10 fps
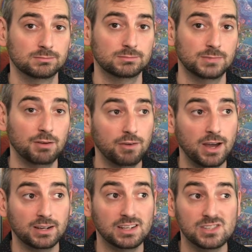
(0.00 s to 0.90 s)
In
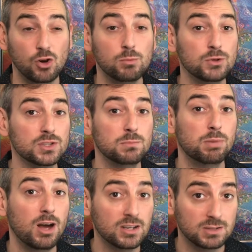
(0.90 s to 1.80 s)
fact, it's almost
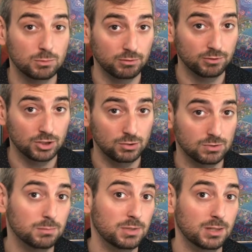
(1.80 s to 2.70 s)
impossible for you to
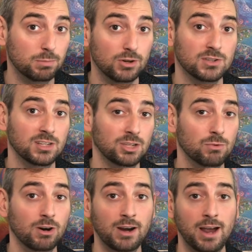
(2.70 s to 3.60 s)
be the person that you
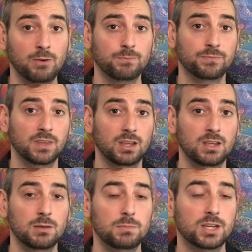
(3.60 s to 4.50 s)
are now,
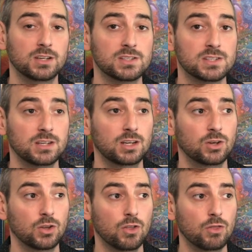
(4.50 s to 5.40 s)
because
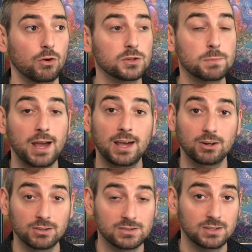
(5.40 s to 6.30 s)
those
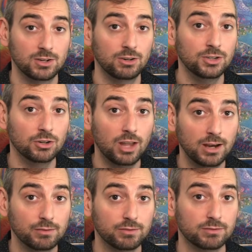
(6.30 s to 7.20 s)
patterns that are in your
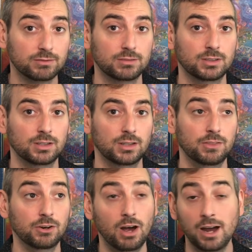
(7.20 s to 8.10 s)
life,
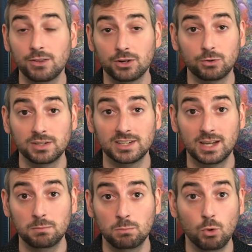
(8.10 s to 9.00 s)
they're either going to
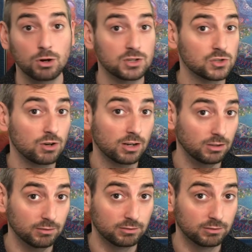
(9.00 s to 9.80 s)
get more destructive